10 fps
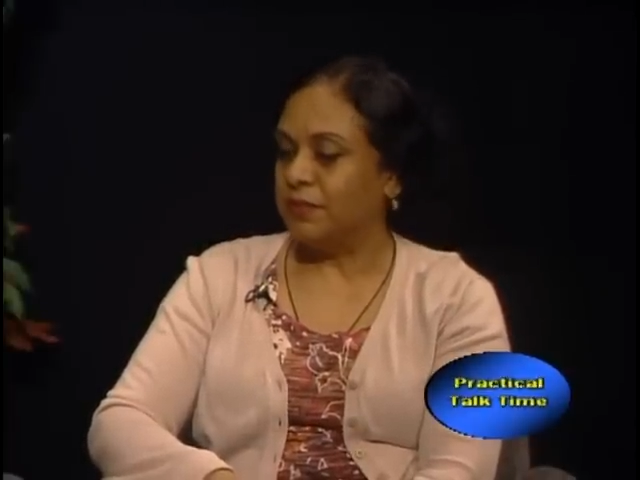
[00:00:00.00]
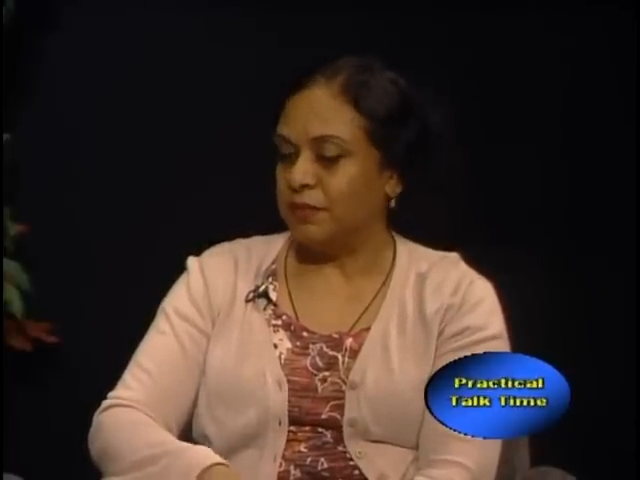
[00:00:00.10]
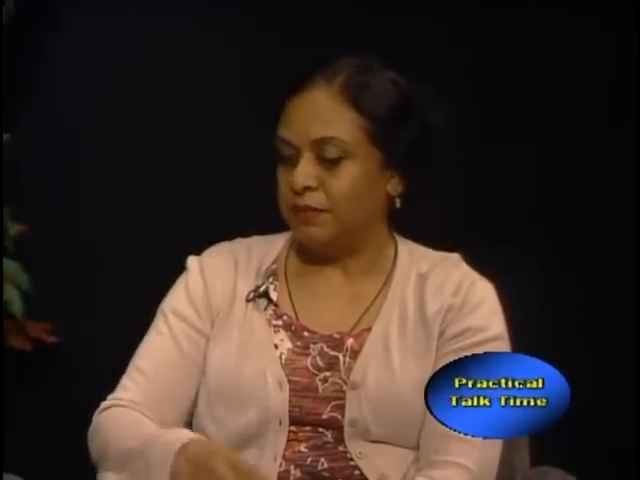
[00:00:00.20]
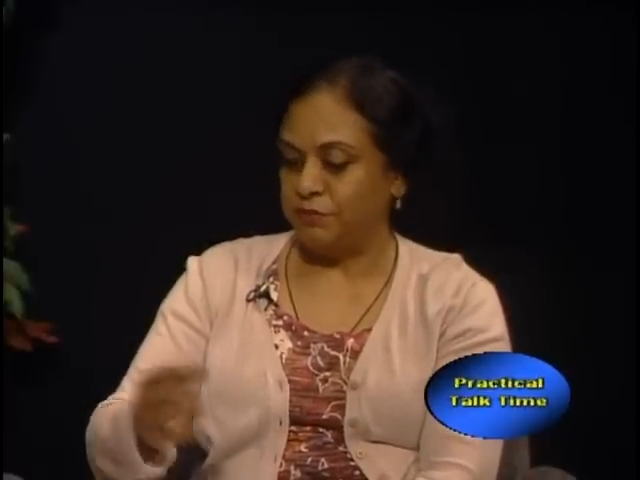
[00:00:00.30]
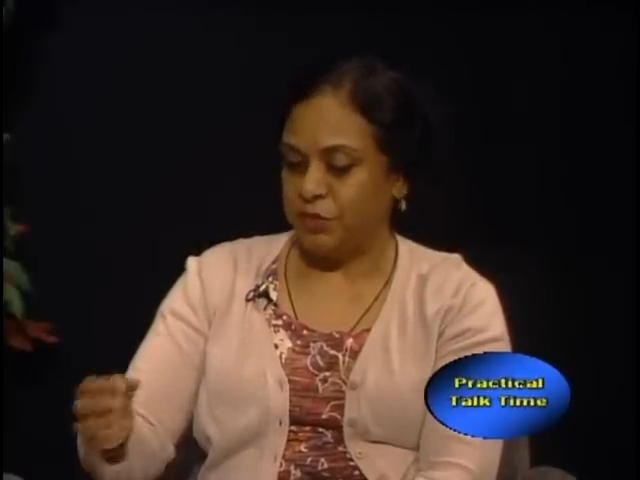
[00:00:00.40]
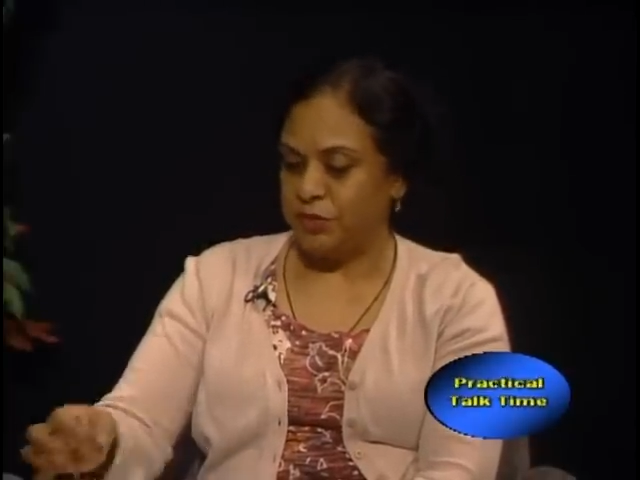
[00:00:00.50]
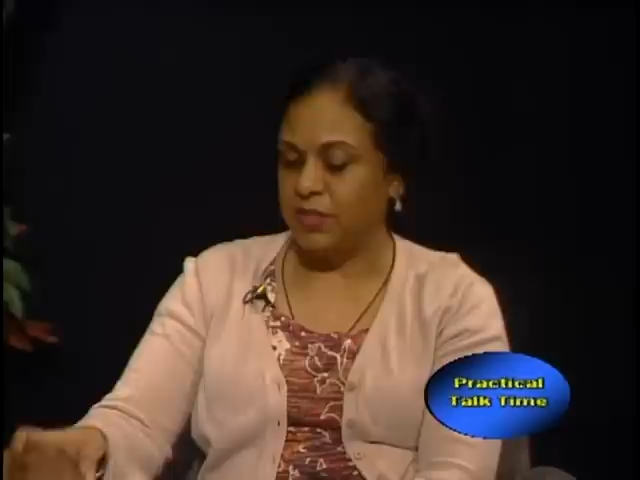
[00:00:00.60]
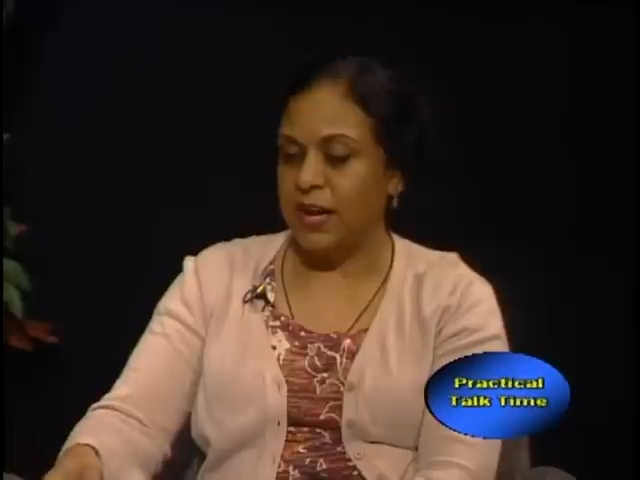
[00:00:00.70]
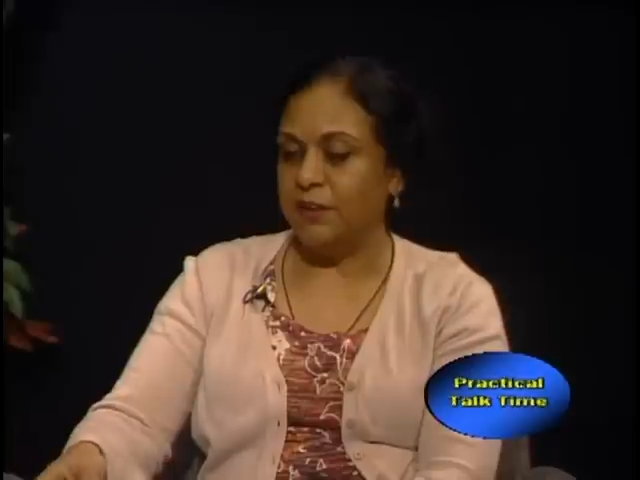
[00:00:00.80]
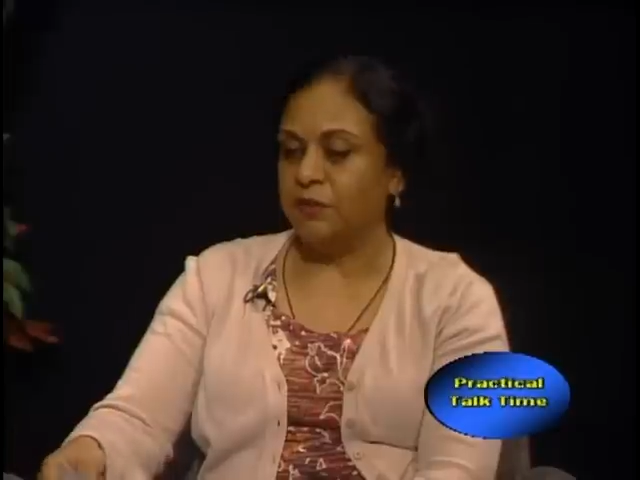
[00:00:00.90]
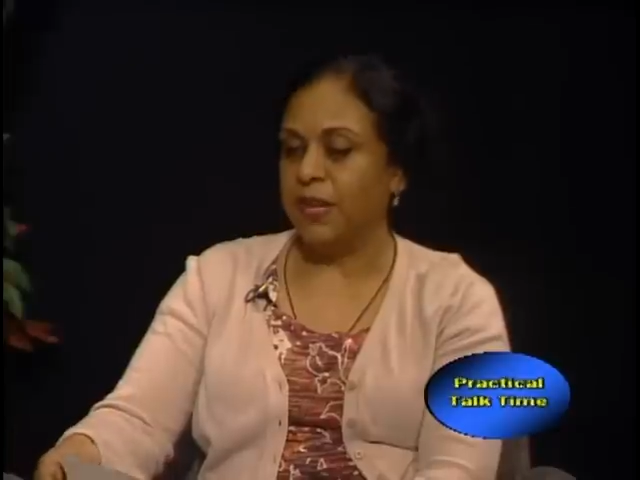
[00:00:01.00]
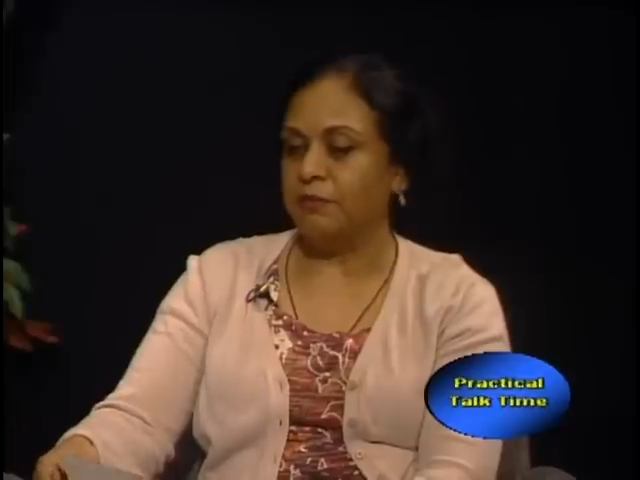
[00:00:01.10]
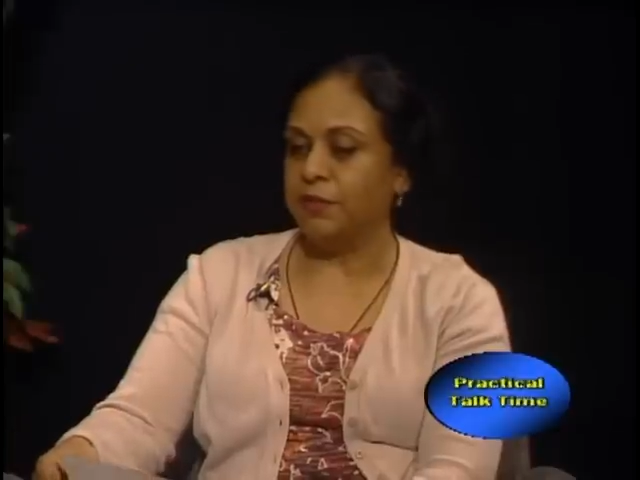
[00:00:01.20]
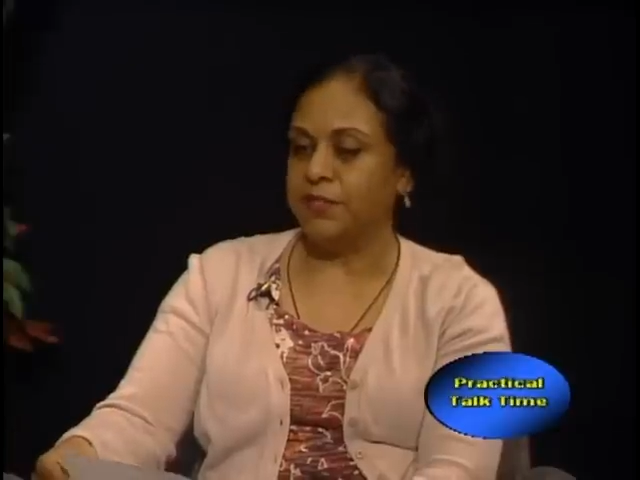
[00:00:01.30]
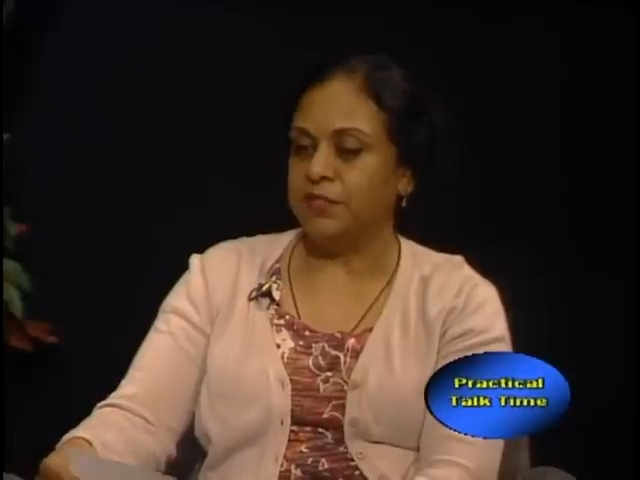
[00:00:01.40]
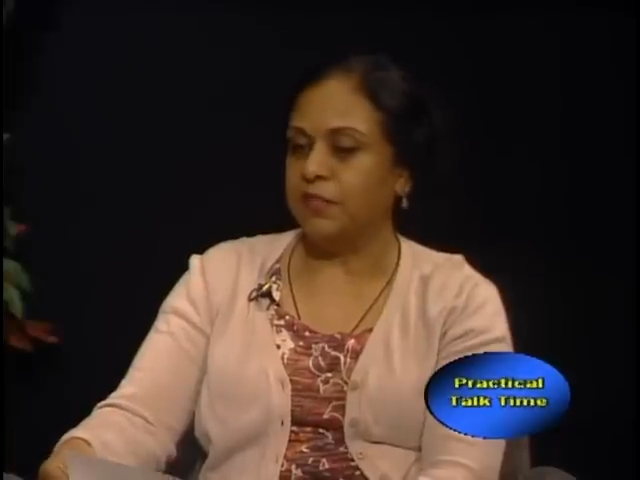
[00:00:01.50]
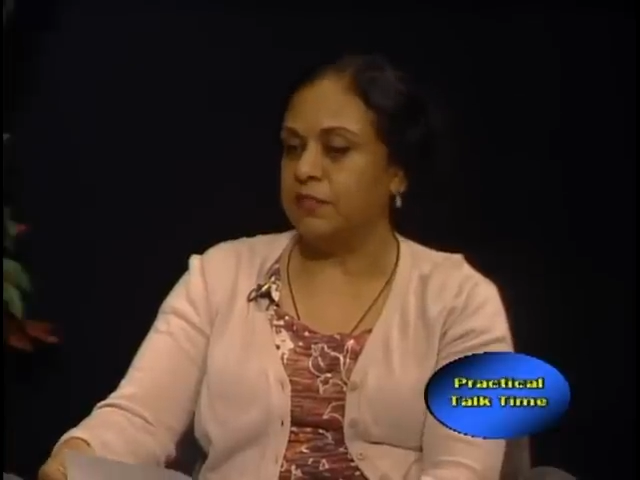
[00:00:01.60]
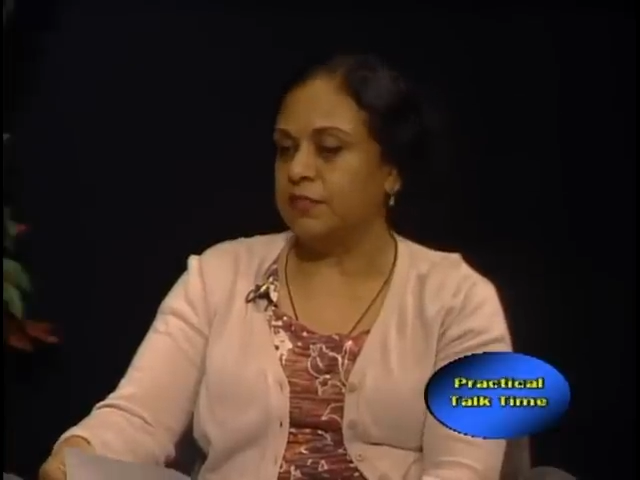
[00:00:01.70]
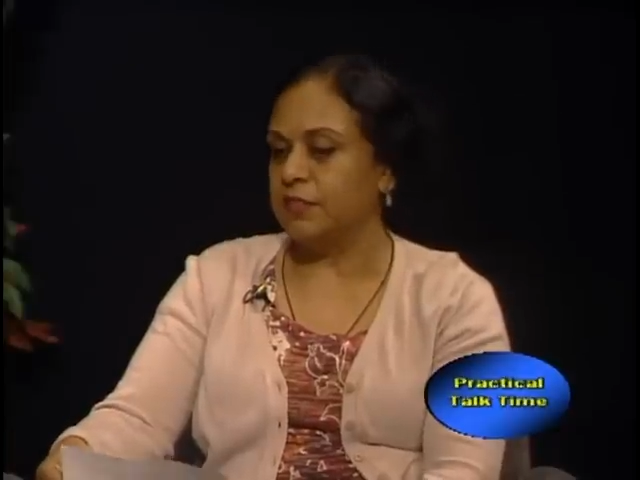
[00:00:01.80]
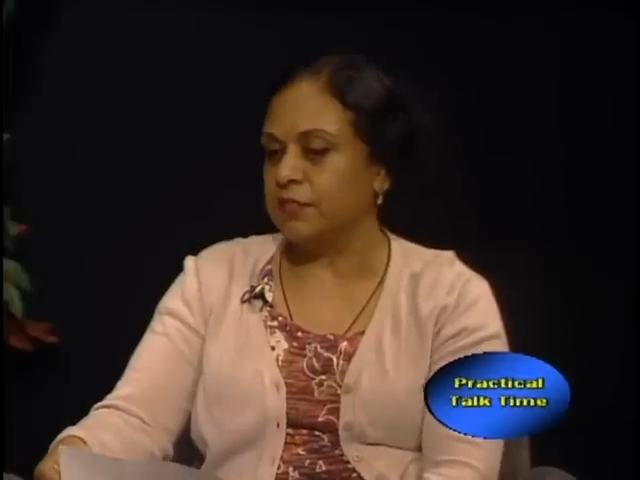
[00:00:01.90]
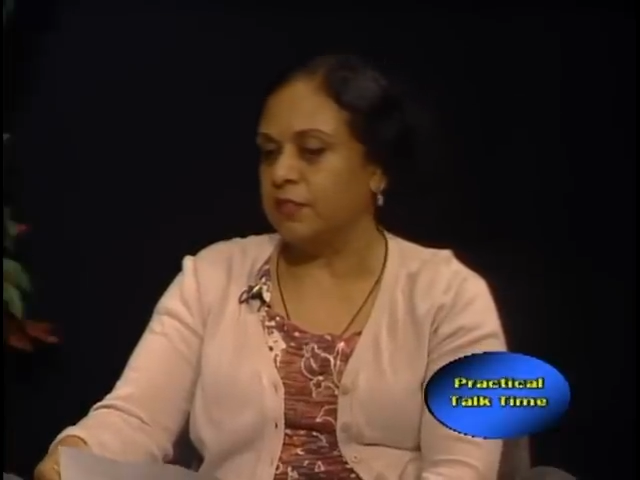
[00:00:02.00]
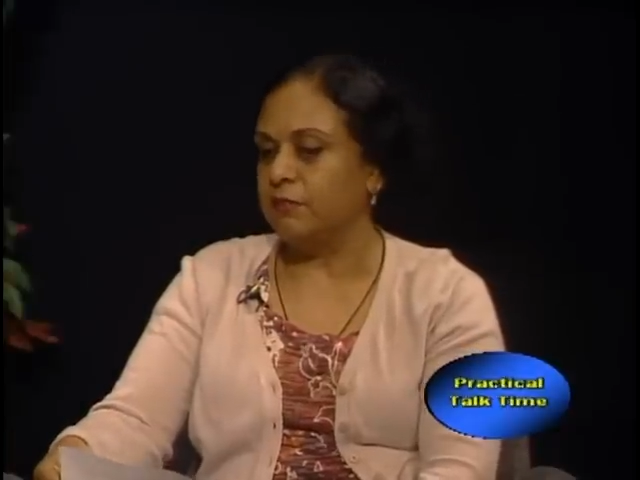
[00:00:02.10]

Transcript: unfortunately I don't have all the statistics